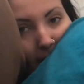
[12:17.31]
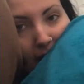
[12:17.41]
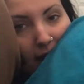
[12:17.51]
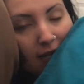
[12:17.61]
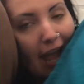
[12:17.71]

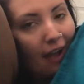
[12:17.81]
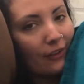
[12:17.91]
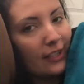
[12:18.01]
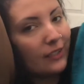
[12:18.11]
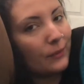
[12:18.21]
and I
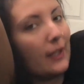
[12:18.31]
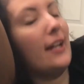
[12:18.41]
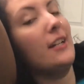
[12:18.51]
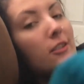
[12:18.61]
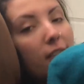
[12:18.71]
was
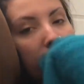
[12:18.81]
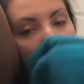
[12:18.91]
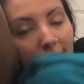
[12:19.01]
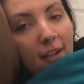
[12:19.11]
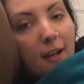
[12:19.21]
wearing
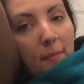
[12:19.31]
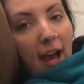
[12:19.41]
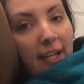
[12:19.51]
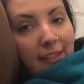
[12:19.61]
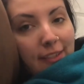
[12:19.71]
just a
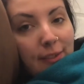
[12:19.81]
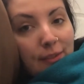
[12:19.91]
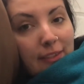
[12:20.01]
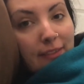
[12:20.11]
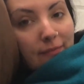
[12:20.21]

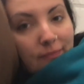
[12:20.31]
bodysuit.